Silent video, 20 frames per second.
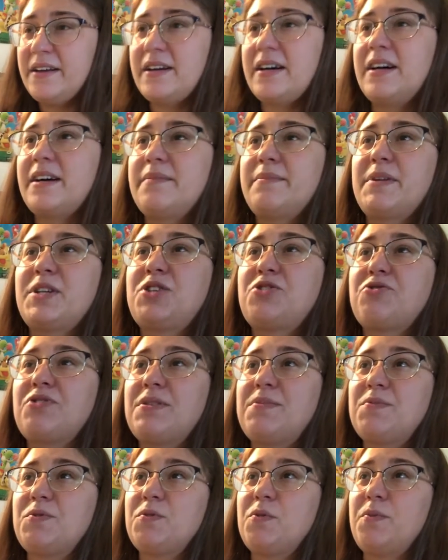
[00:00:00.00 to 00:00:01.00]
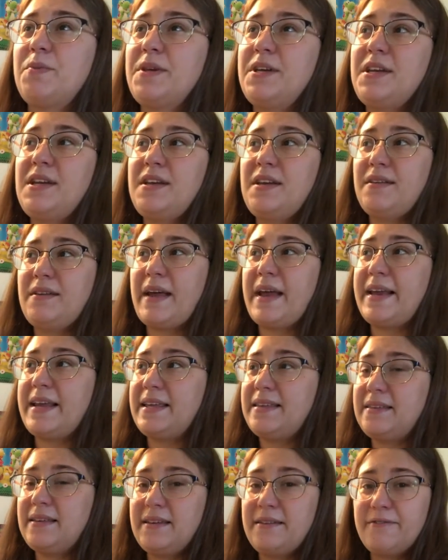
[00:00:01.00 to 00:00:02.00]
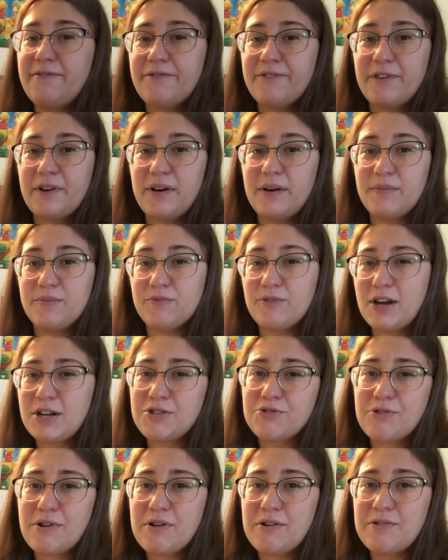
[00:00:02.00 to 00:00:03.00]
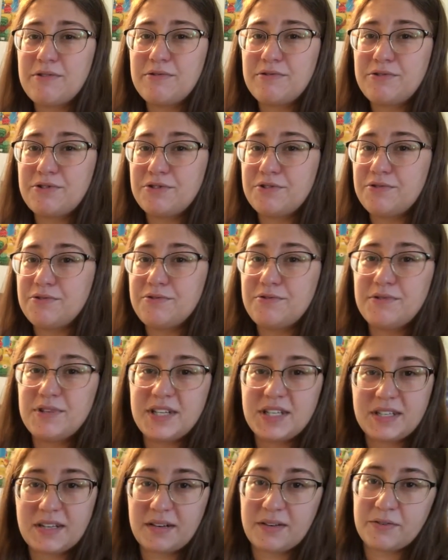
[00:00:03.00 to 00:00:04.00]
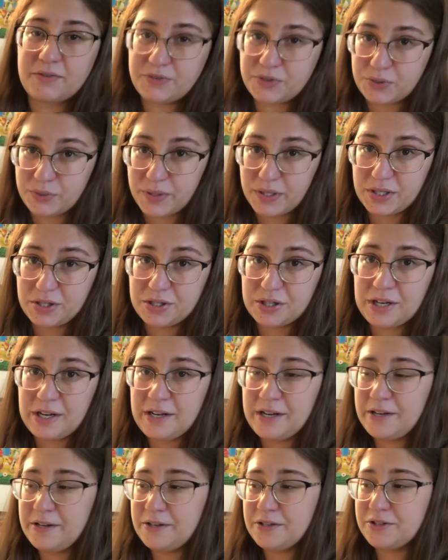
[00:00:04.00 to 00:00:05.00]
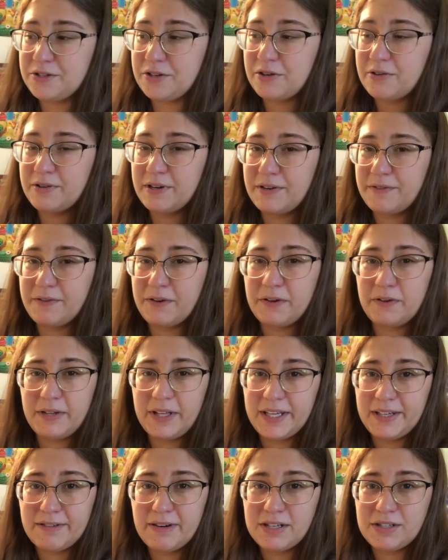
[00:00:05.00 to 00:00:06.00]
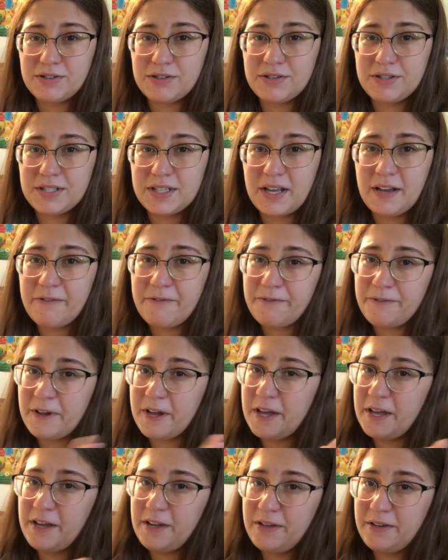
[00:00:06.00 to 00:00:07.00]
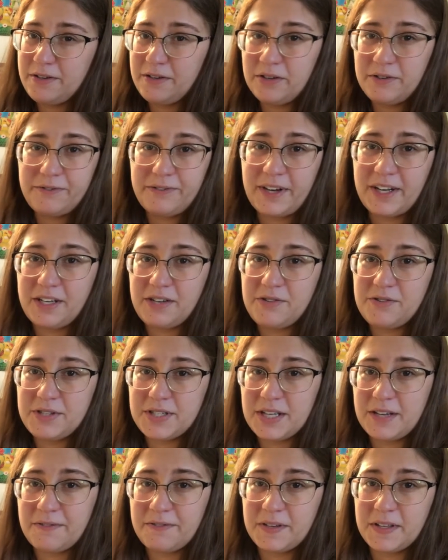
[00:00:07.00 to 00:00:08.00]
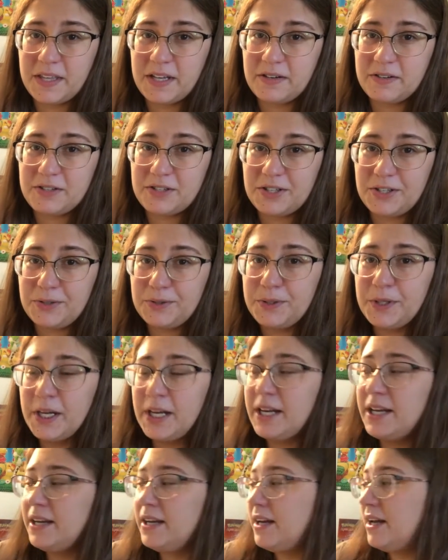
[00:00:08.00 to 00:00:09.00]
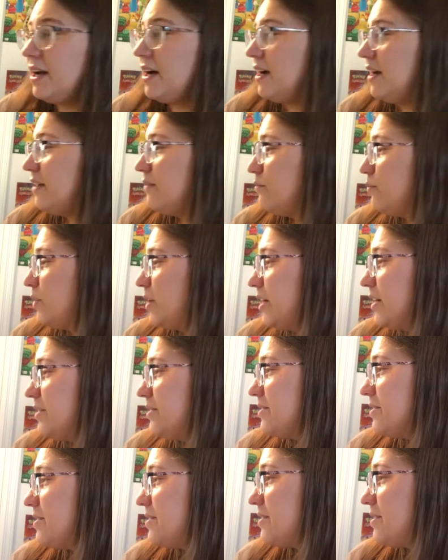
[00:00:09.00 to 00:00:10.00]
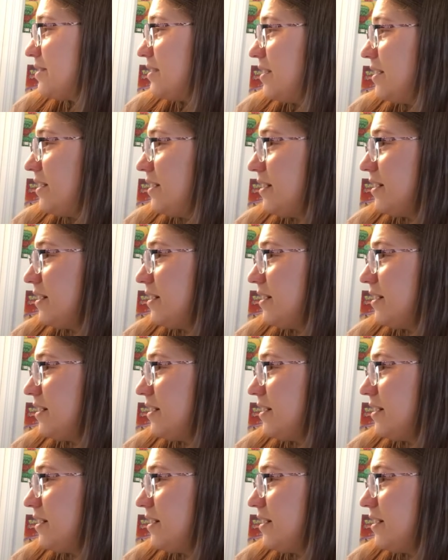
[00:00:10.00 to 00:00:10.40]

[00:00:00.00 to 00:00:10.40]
My streams will be anything from retro to Nintendo Switch. So if you don't like retro stuff, you'll find new stuff in there too. What else?